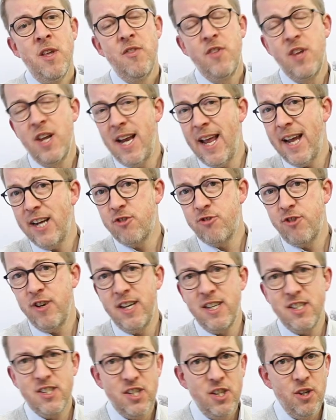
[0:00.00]
The
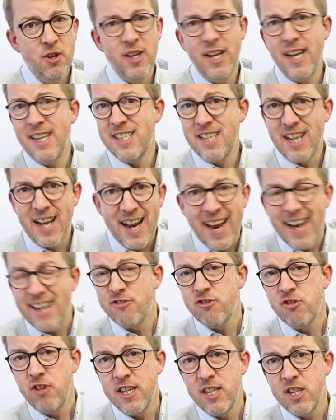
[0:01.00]
electrics, you can get an
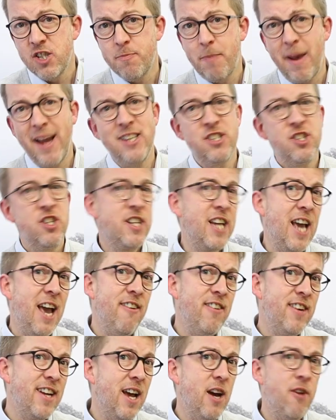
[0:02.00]
electrical inspection
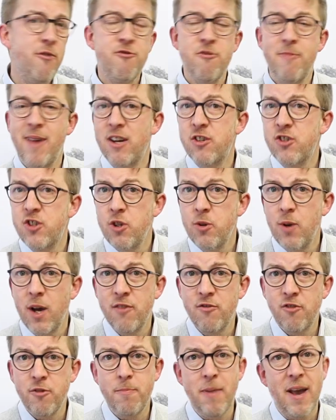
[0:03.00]
carried out for about
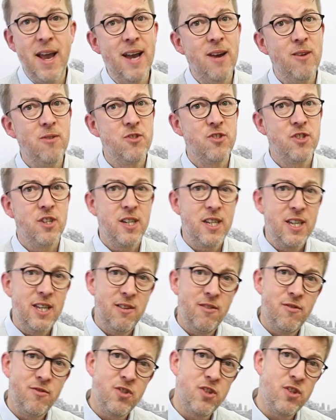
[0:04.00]
£200 that
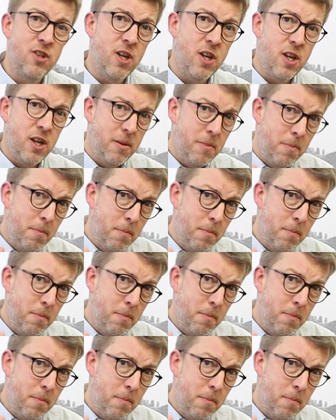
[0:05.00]
gives the